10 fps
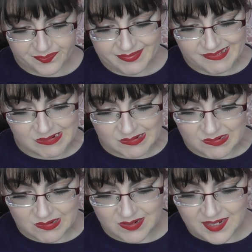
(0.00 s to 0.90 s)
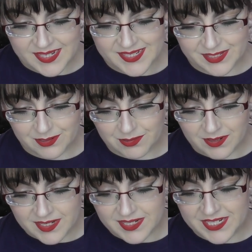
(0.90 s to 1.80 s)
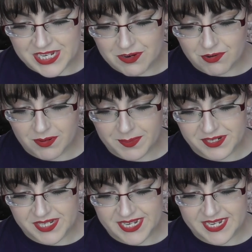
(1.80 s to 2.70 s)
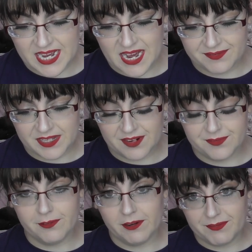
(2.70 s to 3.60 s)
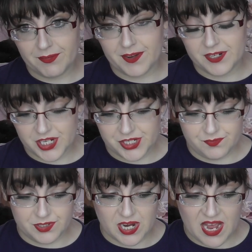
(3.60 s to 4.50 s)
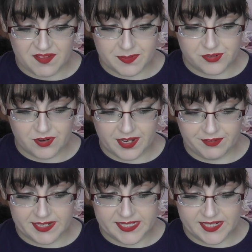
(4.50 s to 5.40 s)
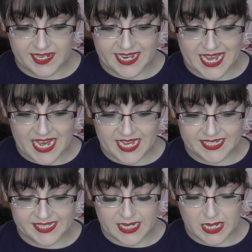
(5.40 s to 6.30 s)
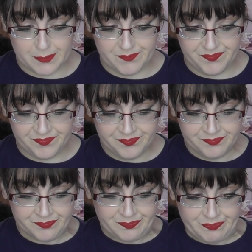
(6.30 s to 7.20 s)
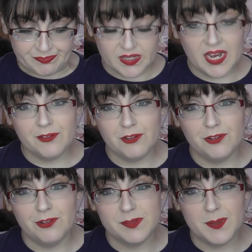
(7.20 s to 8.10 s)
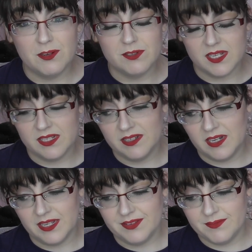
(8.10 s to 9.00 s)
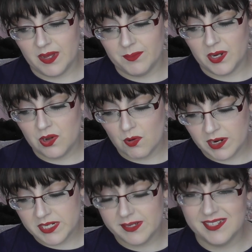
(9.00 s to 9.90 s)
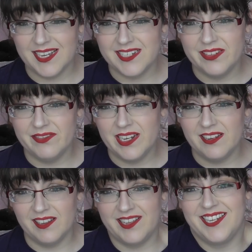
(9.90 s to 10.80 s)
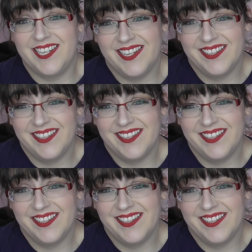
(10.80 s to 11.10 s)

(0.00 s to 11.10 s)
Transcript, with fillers: So Dior Beauty have their Forever Foundation, which I have been trying recently, and anyone who knows me knows I'm annoyed because I actually really like it.